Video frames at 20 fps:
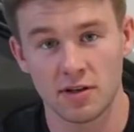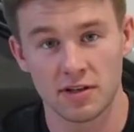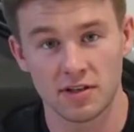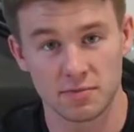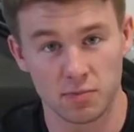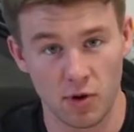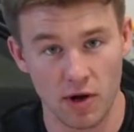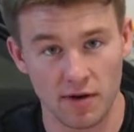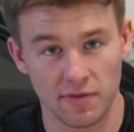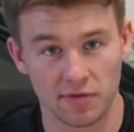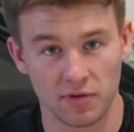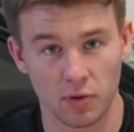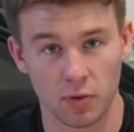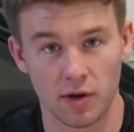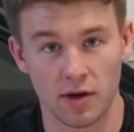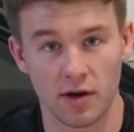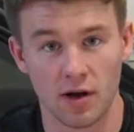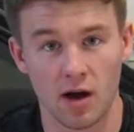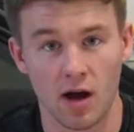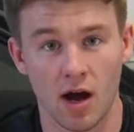is brake
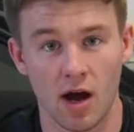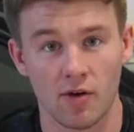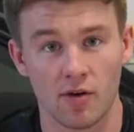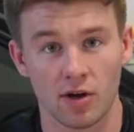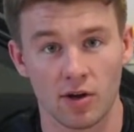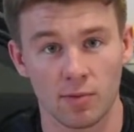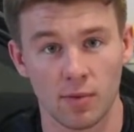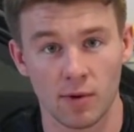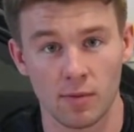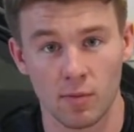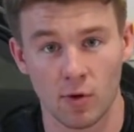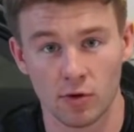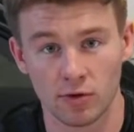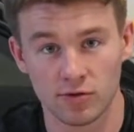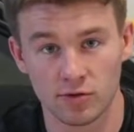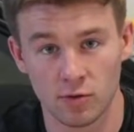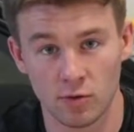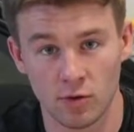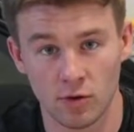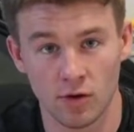fluid. I recommend
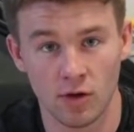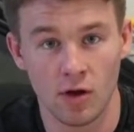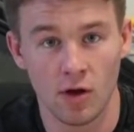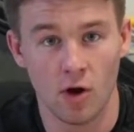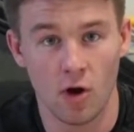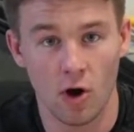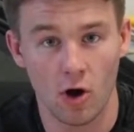Motul